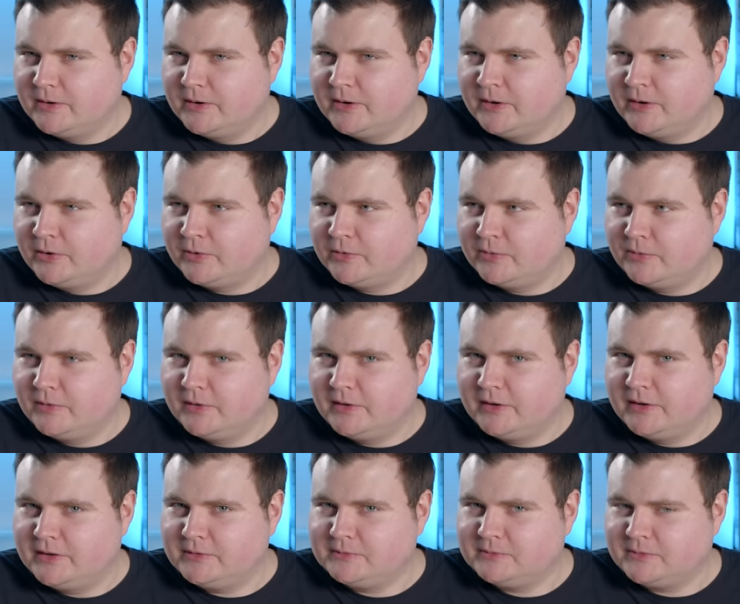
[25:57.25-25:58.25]
Oh,
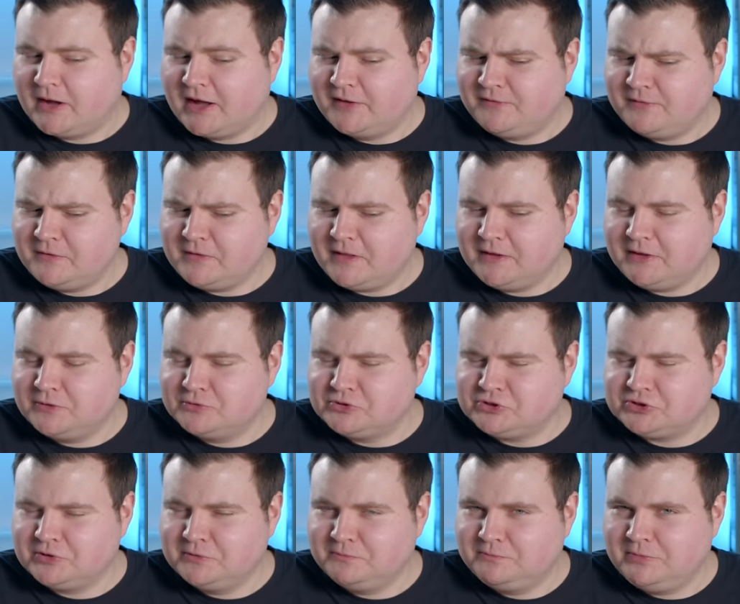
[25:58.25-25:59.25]
I feel like you
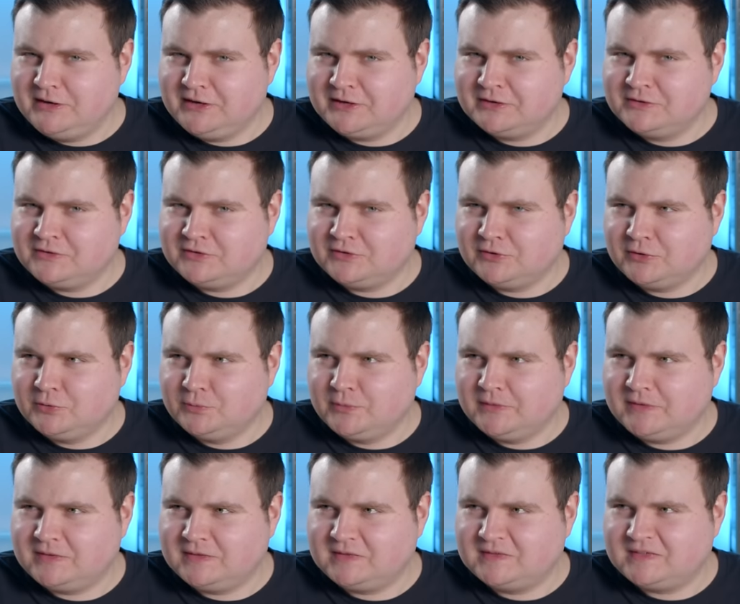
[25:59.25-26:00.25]
should be concerned
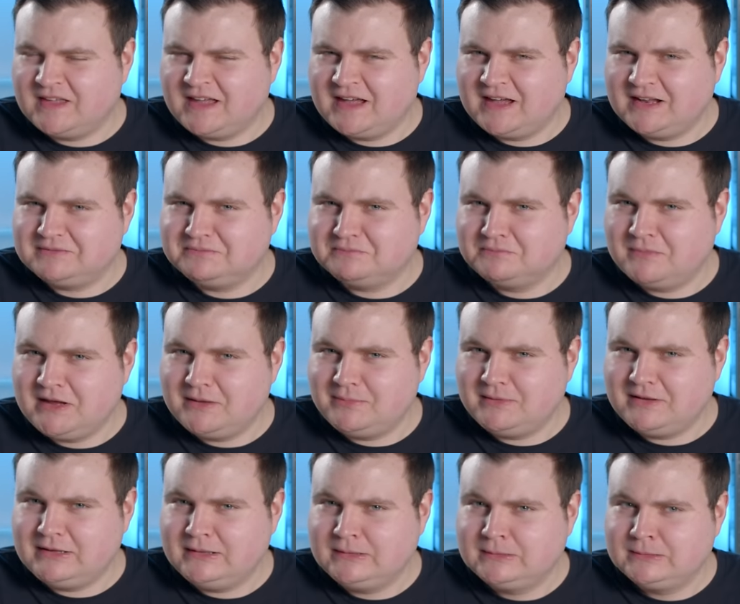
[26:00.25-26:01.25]
with that,
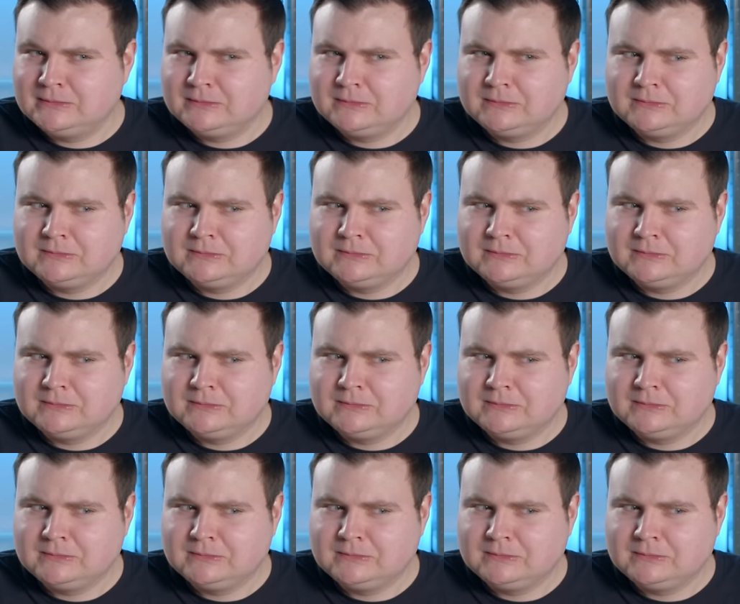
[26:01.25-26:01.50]
maybe?